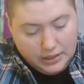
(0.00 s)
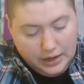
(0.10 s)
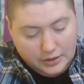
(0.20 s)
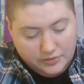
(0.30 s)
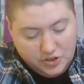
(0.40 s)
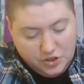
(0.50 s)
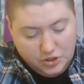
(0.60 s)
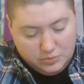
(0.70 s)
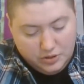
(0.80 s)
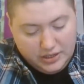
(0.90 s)
Out of the
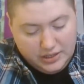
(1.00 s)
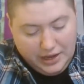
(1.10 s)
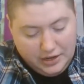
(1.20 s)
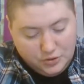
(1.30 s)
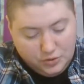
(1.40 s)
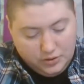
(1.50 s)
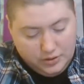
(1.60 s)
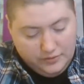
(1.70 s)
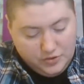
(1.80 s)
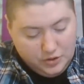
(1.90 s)
humor and candor
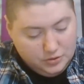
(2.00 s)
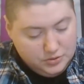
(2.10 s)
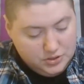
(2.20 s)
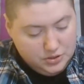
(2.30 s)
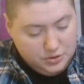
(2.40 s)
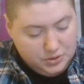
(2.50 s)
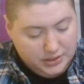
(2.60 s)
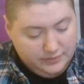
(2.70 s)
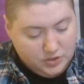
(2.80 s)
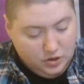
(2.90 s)
of those who
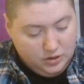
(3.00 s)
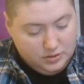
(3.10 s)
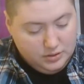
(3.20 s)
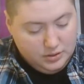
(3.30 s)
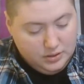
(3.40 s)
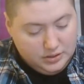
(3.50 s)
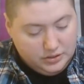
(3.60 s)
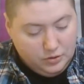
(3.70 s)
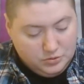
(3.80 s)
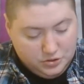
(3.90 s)
lived on
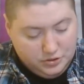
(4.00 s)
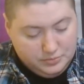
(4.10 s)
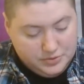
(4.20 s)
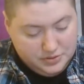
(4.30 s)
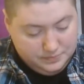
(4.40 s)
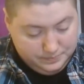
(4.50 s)
their own terms.